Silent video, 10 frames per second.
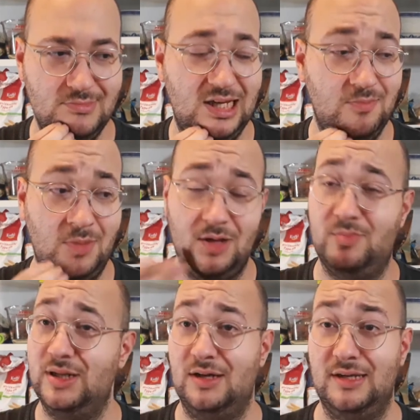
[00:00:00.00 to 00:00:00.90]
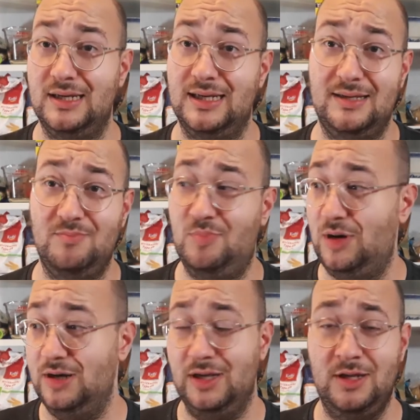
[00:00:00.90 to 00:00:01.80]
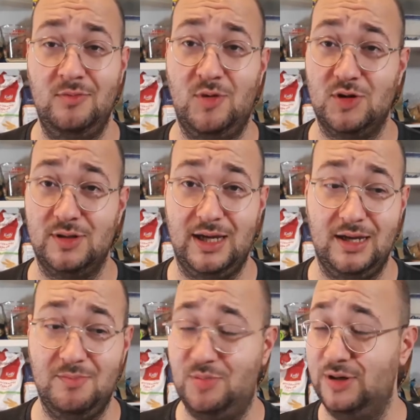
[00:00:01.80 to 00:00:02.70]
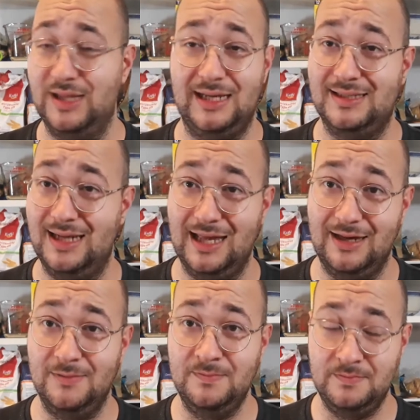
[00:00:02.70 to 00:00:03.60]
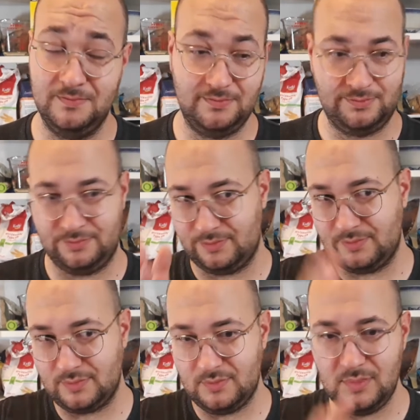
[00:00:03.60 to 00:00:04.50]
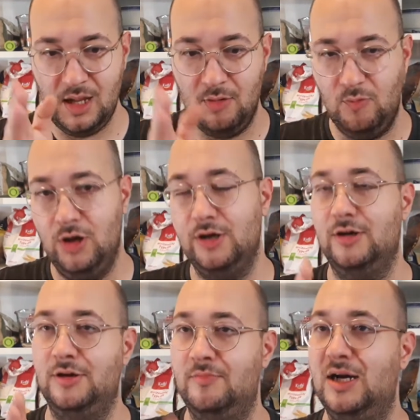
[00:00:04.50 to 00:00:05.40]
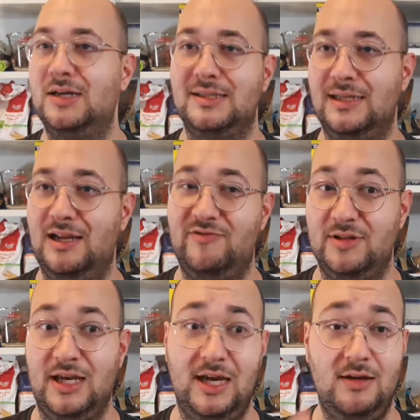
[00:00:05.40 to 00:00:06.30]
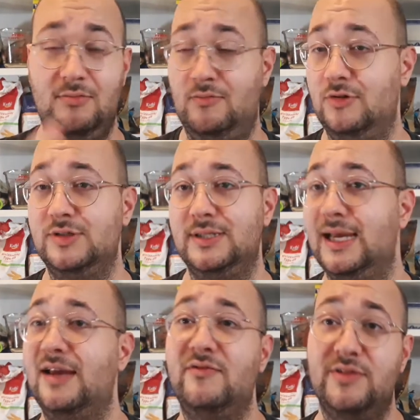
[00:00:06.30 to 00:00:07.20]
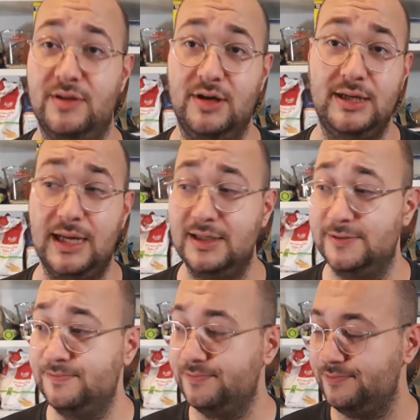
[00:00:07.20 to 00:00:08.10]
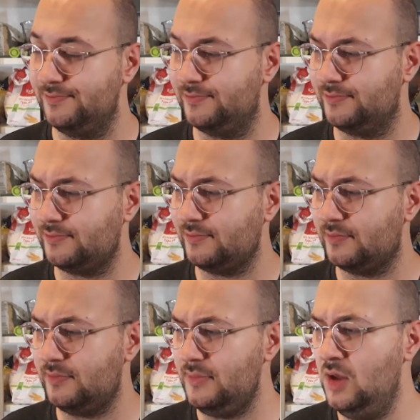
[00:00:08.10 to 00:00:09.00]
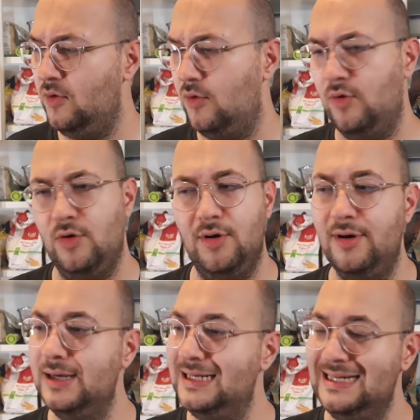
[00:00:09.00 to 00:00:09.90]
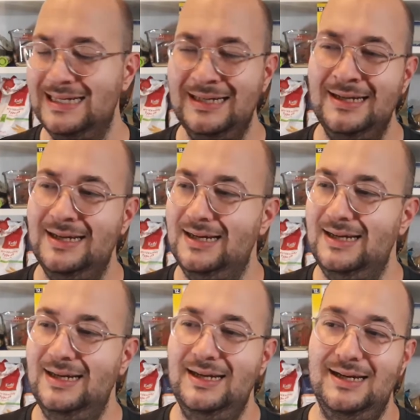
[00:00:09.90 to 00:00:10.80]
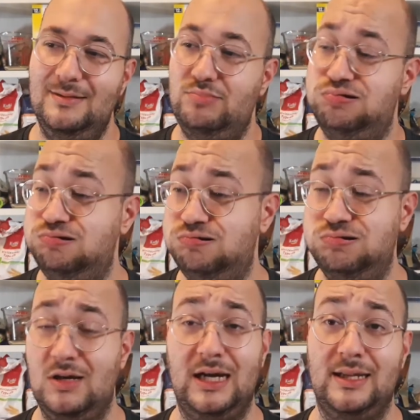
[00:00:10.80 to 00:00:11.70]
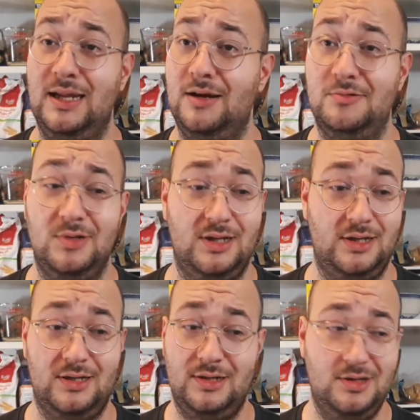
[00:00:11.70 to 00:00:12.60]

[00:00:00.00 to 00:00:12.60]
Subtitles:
It might be like buy a new model kit and put that together. Work on a master level kit once a day for 30 days. Or, I don't know, like